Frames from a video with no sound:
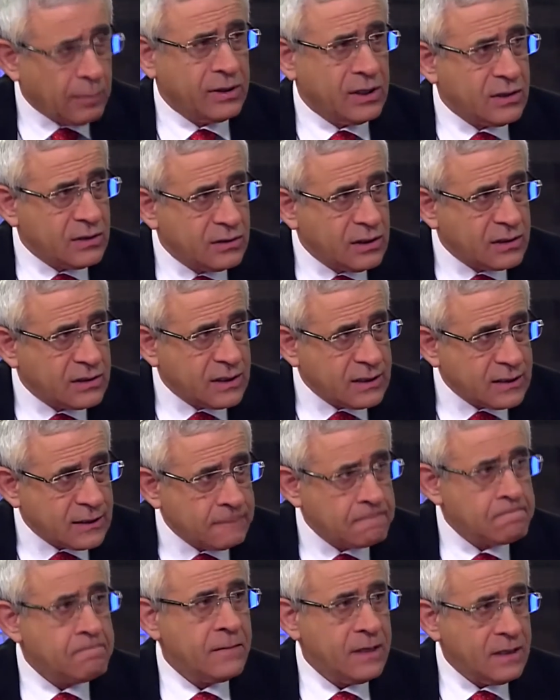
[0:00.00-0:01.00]
doesn't exist.
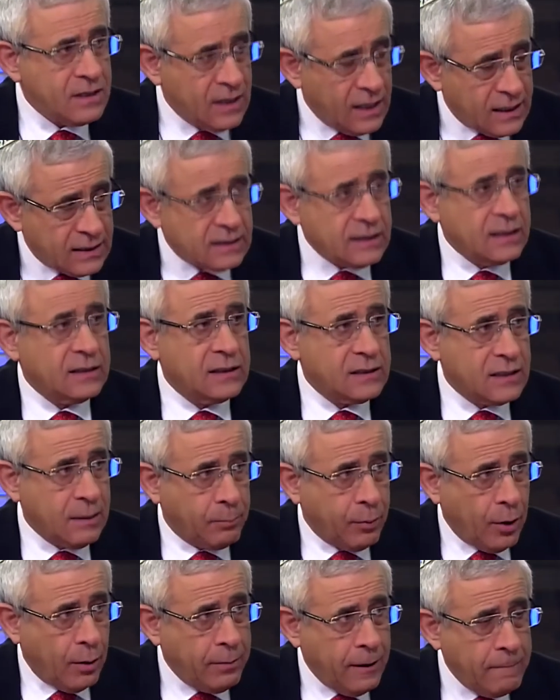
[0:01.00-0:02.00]
Right. Yes, it is a
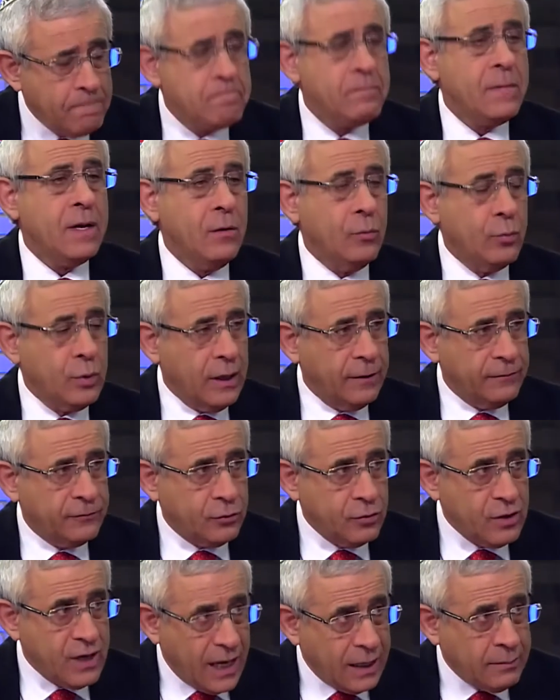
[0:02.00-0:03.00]
problem. We have to
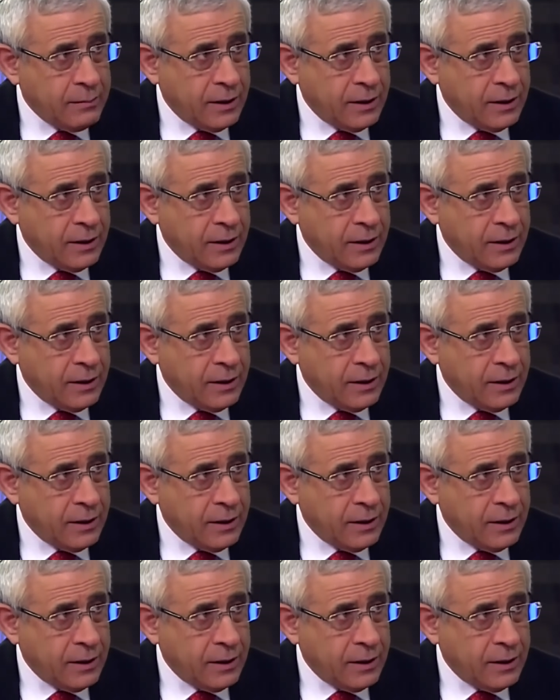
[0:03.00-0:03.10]
name